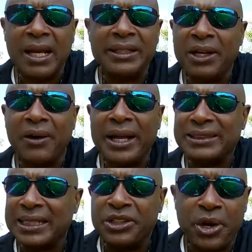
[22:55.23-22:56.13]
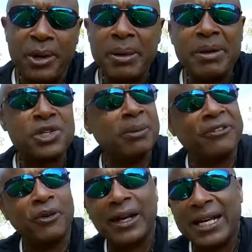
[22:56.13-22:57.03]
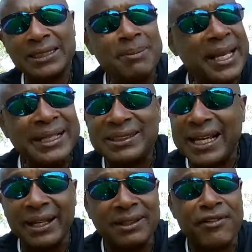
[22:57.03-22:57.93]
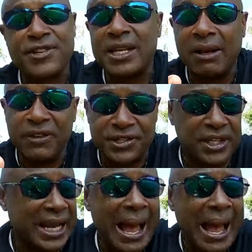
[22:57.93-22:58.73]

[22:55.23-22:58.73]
You know, as you heard me mention before, guys, I'm the A side of, of this thing.